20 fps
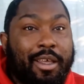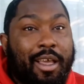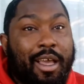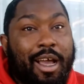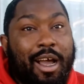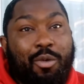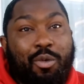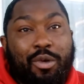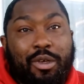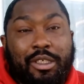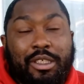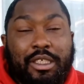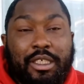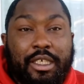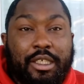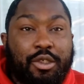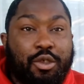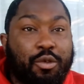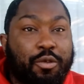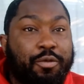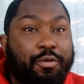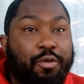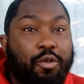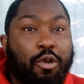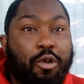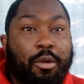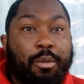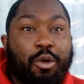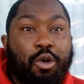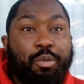I wouldn't say too
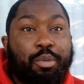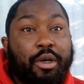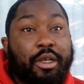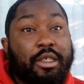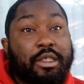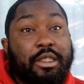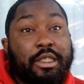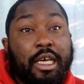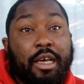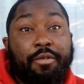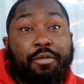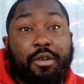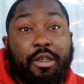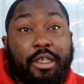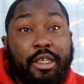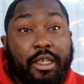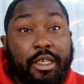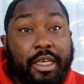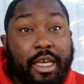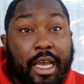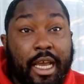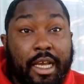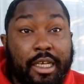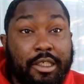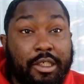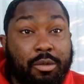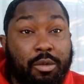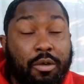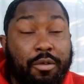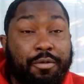formal, but it's definitely a
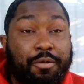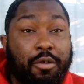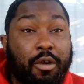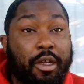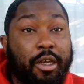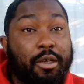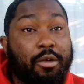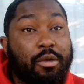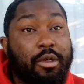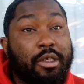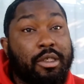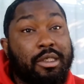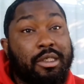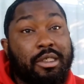casual fragrance.